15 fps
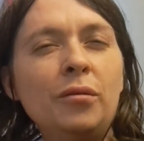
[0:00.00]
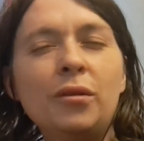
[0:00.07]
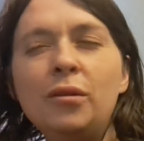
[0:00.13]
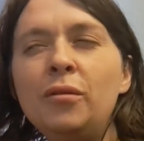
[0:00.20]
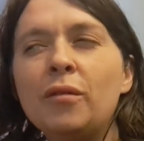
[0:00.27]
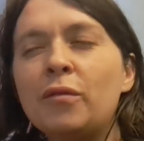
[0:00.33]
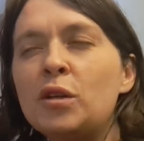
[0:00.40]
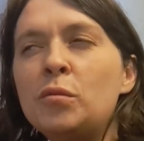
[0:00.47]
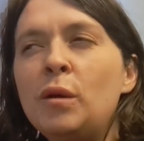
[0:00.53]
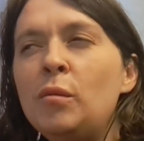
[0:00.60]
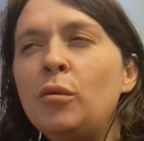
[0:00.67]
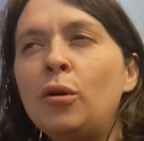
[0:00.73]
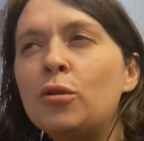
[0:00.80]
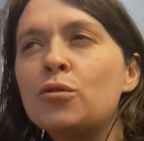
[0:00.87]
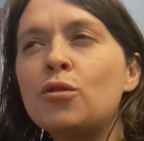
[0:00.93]
do rich
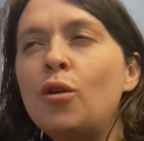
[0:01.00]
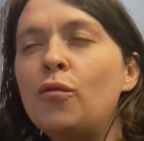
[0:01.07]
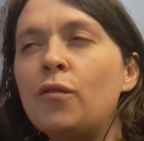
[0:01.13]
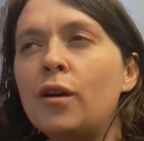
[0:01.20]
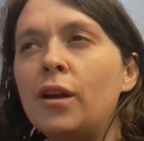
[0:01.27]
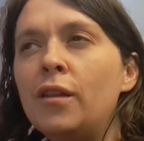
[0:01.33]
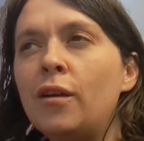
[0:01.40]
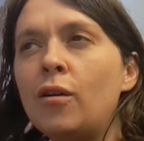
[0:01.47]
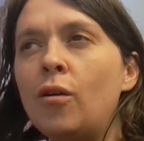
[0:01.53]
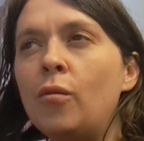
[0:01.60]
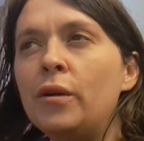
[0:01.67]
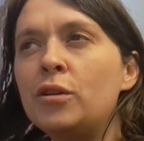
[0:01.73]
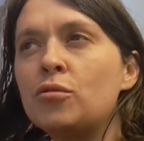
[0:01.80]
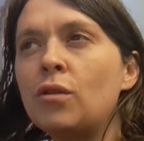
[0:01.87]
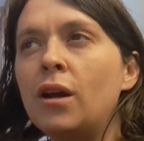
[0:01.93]
people are so funny they
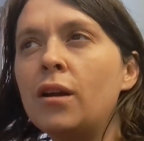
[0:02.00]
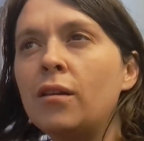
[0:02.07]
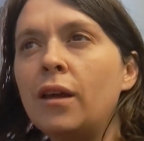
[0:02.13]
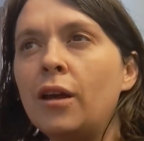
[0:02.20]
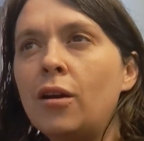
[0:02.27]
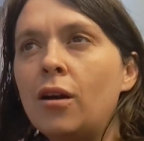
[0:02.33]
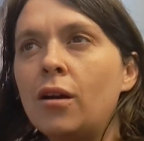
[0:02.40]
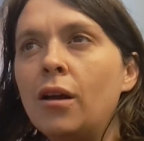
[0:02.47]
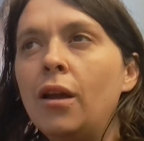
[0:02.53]
always try to like